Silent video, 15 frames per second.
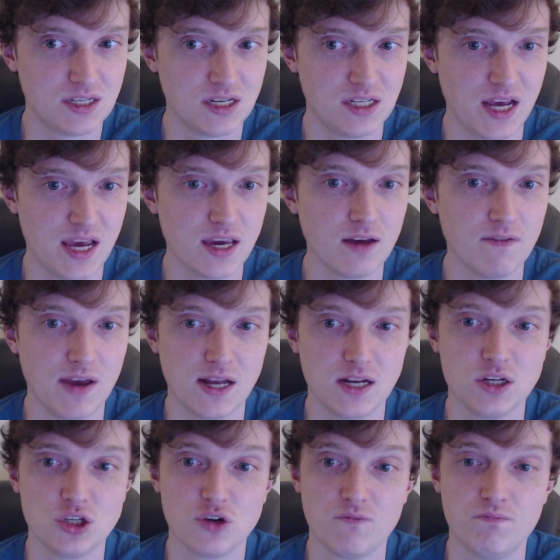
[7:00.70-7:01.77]
take
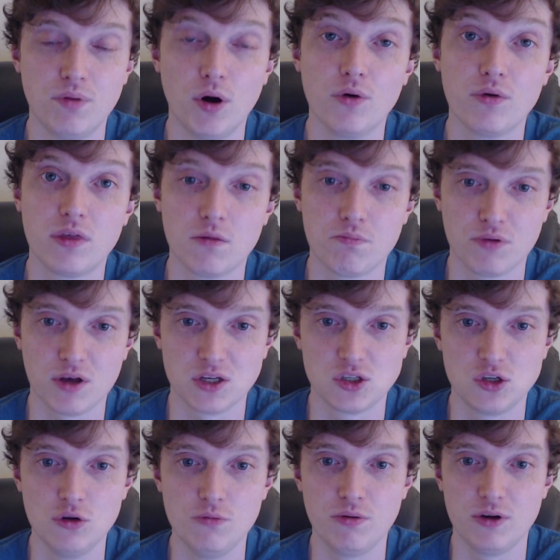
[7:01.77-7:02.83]
advantage of both the
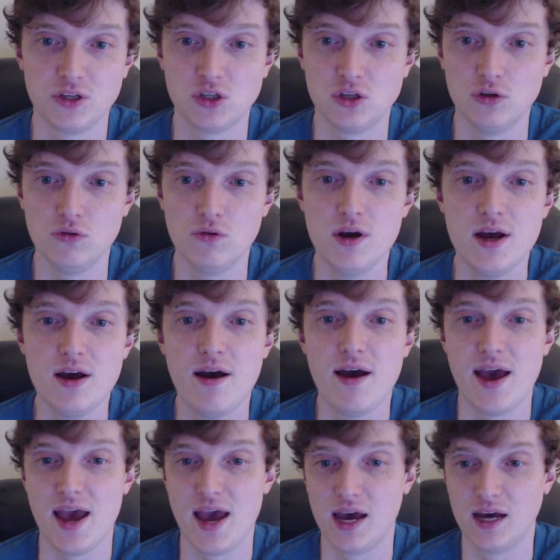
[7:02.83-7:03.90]
+2/+2
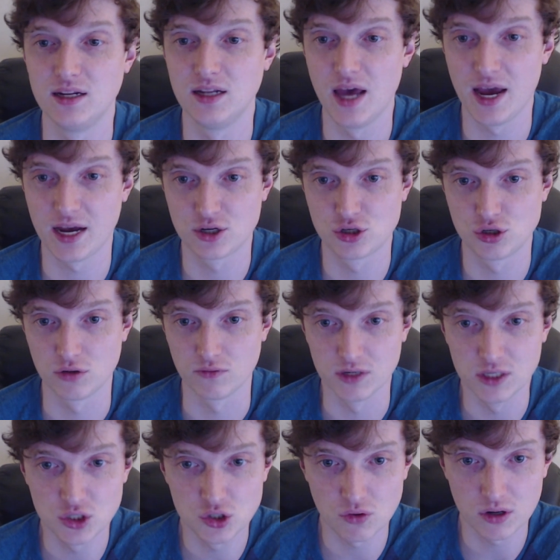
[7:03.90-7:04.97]
and the extra
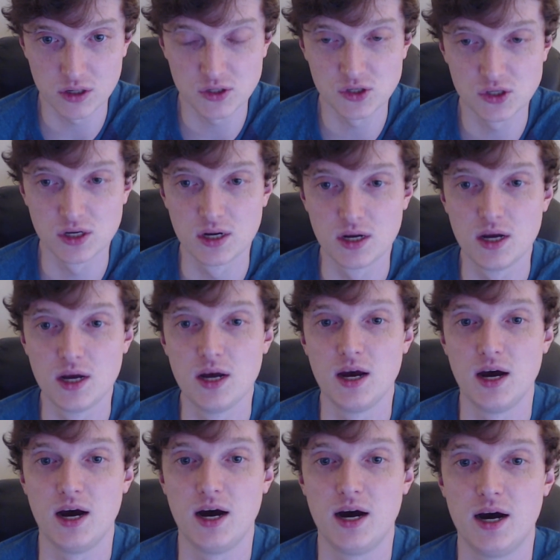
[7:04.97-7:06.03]
resource.
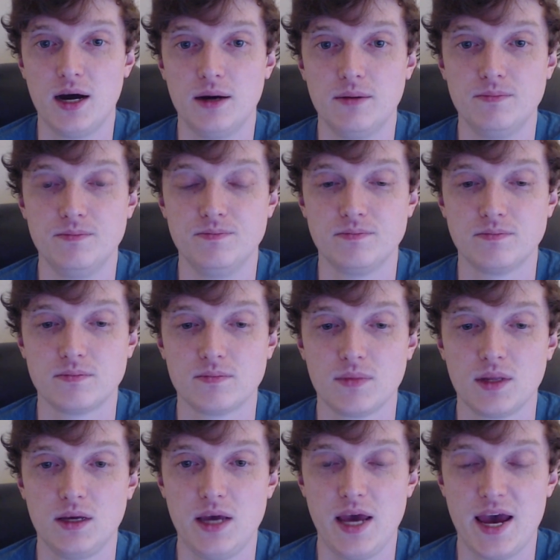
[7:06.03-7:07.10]

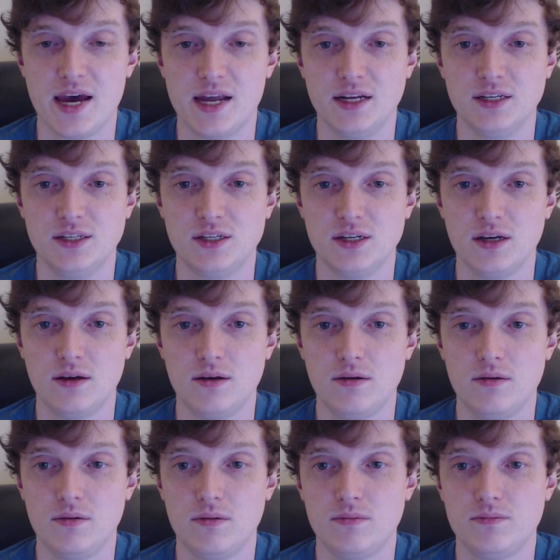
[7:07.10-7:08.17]
And
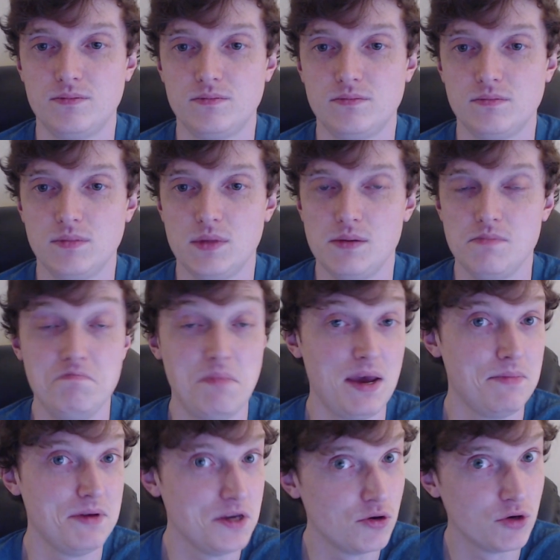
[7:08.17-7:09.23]

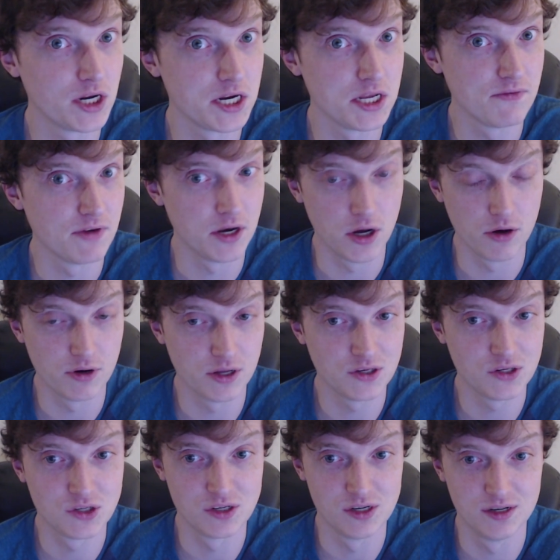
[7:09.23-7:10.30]
maybe you didn't even
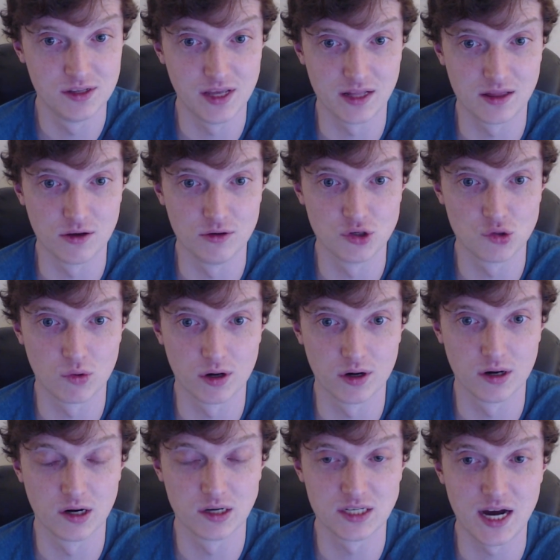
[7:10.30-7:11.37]
notice that those
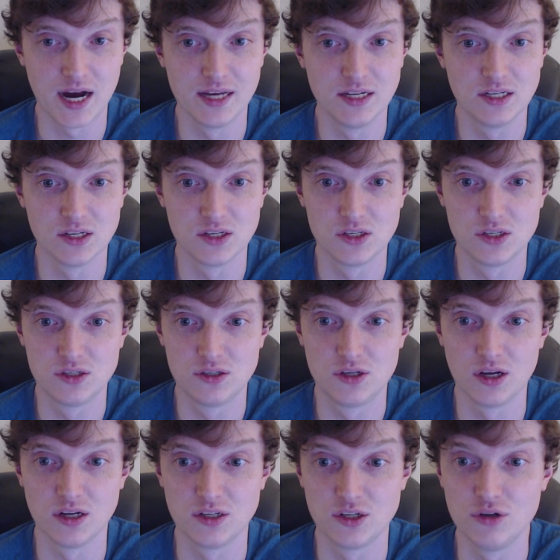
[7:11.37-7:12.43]
were tied
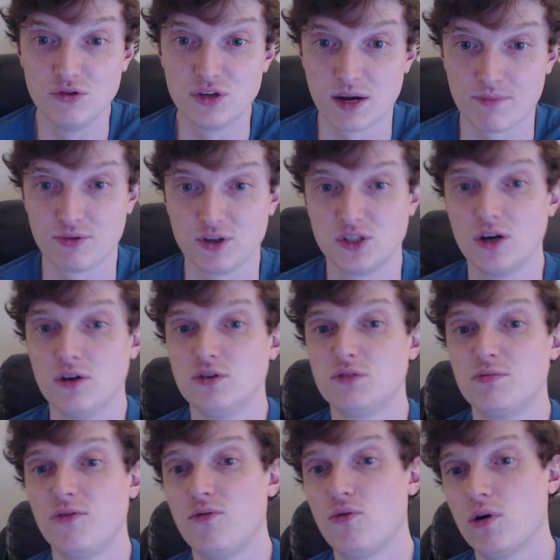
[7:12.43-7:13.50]
to two separate zones
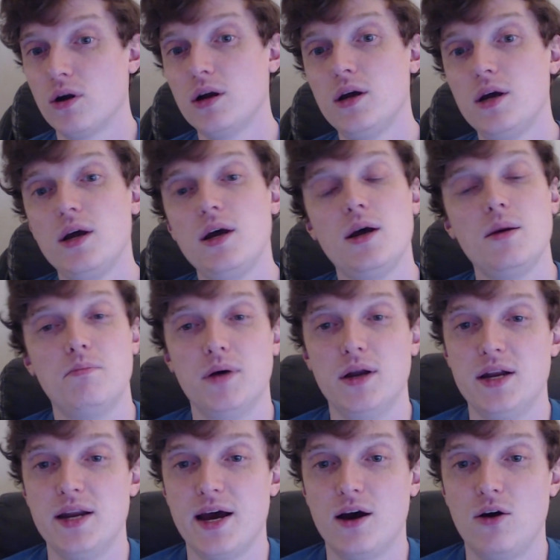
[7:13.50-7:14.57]
before, but
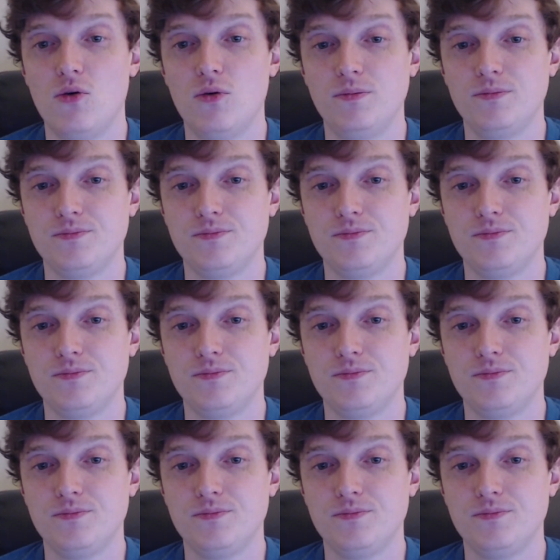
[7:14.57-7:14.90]
now